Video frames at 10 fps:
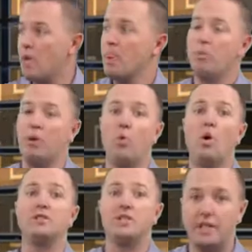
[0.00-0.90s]
But
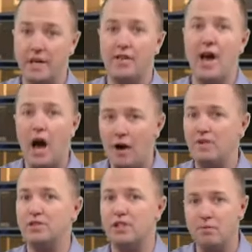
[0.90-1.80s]
once again, they
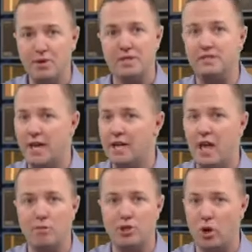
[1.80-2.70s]
obviously missed Danny
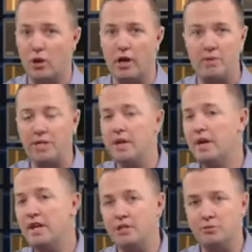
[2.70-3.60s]
Amendola. I mean,
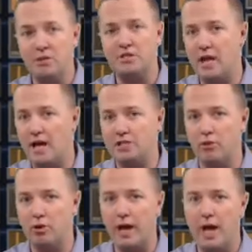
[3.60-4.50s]
he's missed the last
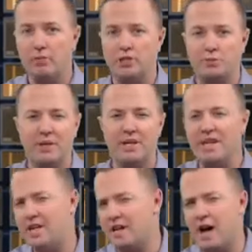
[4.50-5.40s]
couple games. He's been
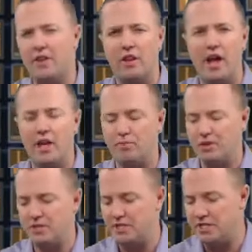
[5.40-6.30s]
in and out of the lineup
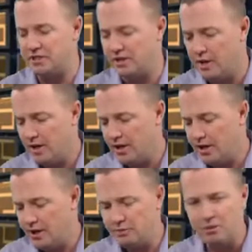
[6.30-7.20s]
this season.
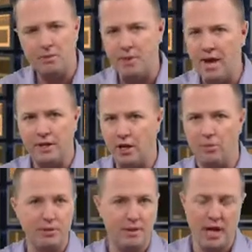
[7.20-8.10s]
He's been banged
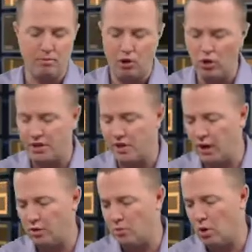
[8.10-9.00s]
up. He had a broken
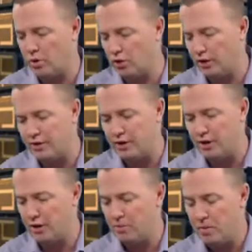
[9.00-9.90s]
collarbone early in the
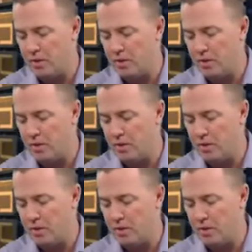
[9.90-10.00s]
year.